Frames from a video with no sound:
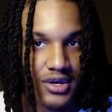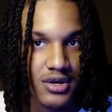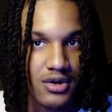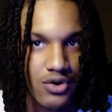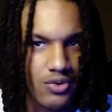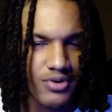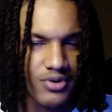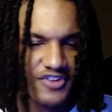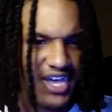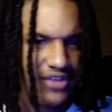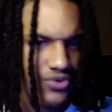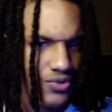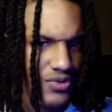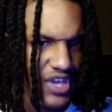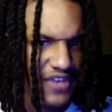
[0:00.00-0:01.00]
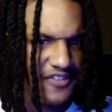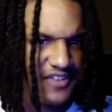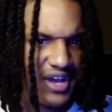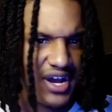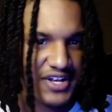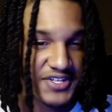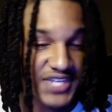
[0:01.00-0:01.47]
Who was that dude they
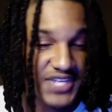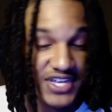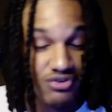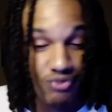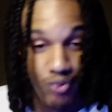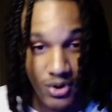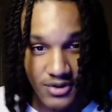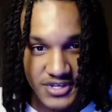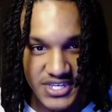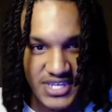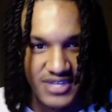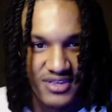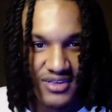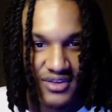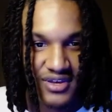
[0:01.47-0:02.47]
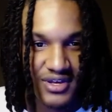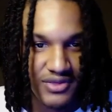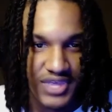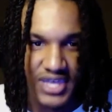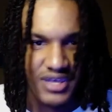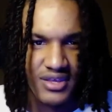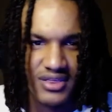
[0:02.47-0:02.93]
signed? Cedric Wilson?
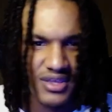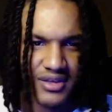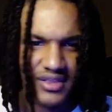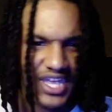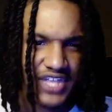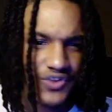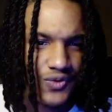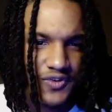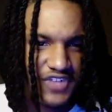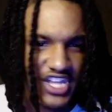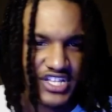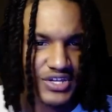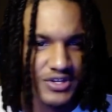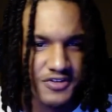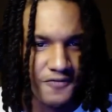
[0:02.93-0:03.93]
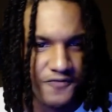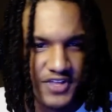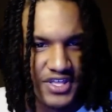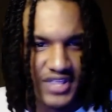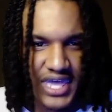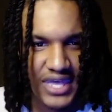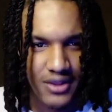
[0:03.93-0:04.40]
They that dude's not a good fit in
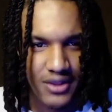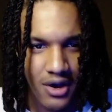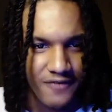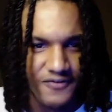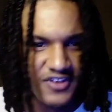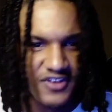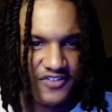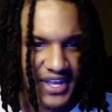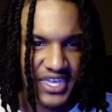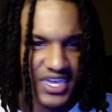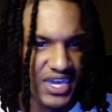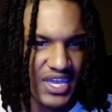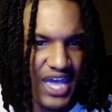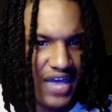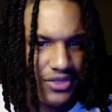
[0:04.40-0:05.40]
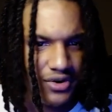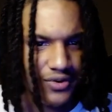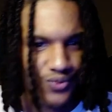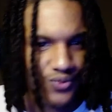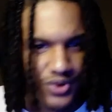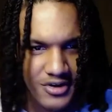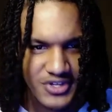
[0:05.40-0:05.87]
that offense. Like he ain't got no
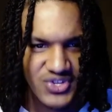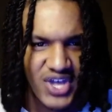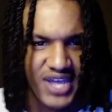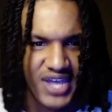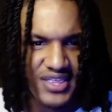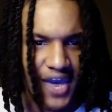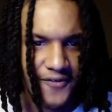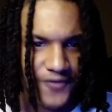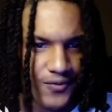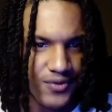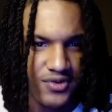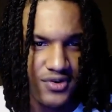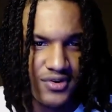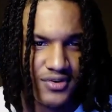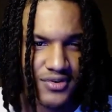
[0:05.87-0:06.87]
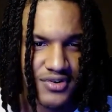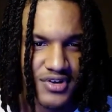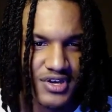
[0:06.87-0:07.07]
wills like that for real.